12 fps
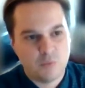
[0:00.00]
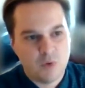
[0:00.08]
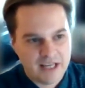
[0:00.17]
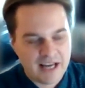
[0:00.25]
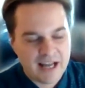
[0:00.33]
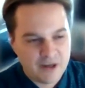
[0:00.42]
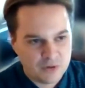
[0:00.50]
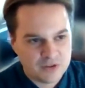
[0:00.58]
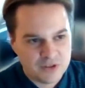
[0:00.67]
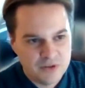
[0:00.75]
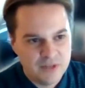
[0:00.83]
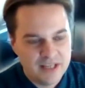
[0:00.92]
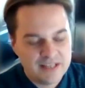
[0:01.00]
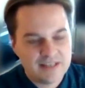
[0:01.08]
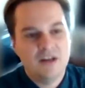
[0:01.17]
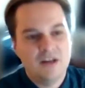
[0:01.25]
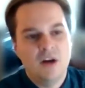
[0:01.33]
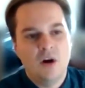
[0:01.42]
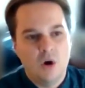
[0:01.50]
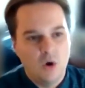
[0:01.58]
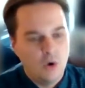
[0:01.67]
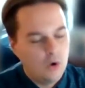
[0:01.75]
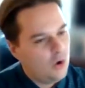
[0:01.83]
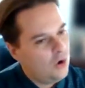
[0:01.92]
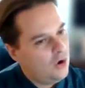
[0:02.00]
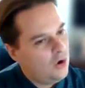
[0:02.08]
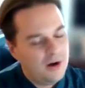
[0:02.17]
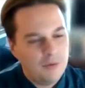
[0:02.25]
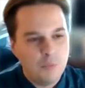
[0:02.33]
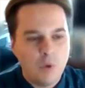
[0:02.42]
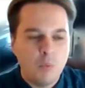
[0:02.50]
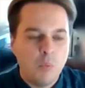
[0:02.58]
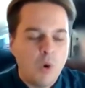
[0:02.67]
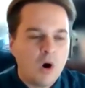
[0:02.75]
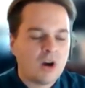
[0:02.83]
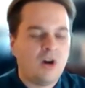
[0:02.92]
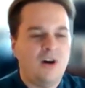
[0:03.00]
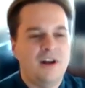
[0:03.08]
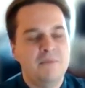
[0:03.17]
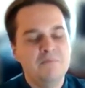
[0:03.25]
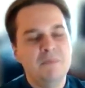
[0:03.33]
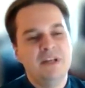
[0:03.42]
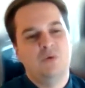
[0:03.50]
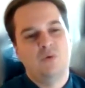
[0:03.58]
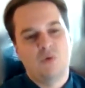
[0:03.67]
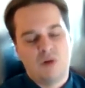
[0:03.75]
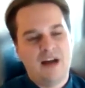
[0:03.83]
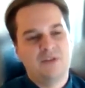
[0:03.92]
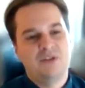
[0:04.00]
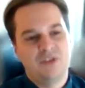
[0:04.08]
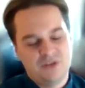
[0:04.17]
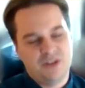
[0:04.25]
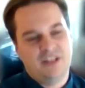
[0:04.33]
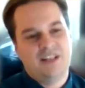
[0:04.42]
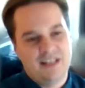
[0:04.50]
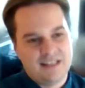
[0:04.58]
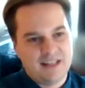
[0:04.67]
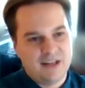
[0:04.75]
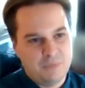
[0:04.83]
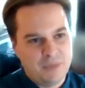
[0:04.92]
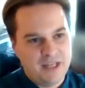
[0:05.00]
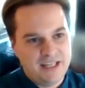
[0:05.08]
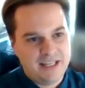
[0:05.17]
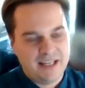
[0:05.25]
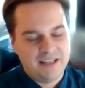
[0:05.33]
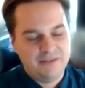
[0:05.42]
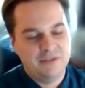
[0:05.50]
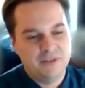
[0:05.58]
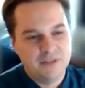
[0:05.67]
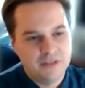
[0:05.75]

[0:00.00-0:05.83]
we cannot do this? Or what kind of middle ground do you think there's going to be, Keith?